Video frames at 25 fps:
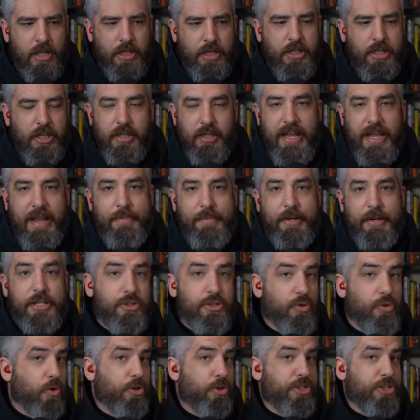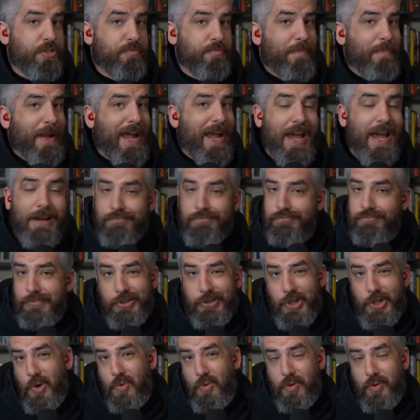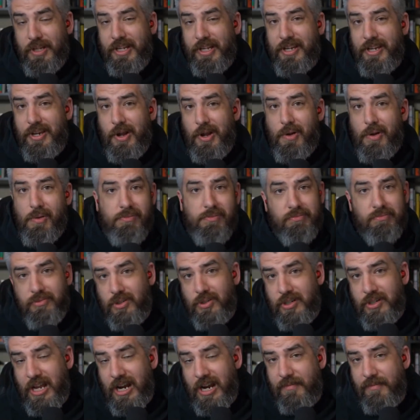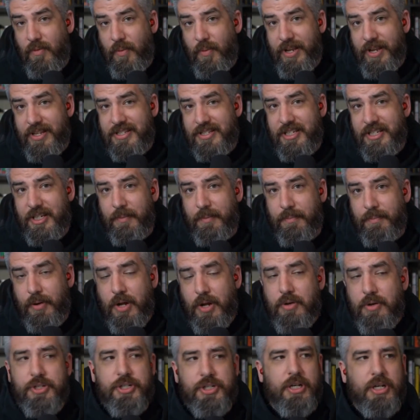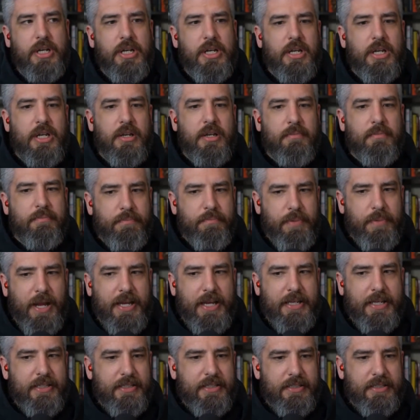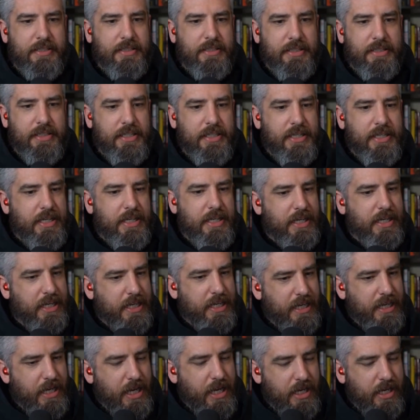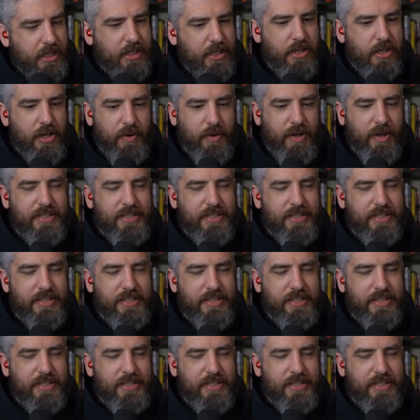calamitous or just bad. Don't really know. Kind of a wait and see approach, but you know